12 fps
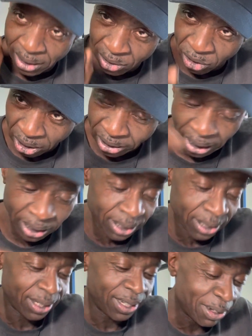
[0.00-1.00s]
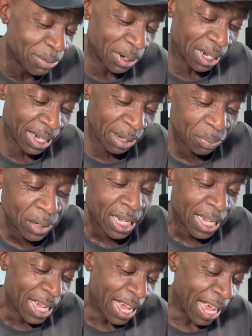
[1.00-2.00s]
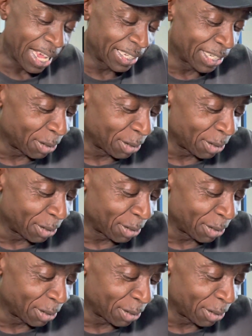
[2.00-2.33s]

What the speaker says: just yet, right? And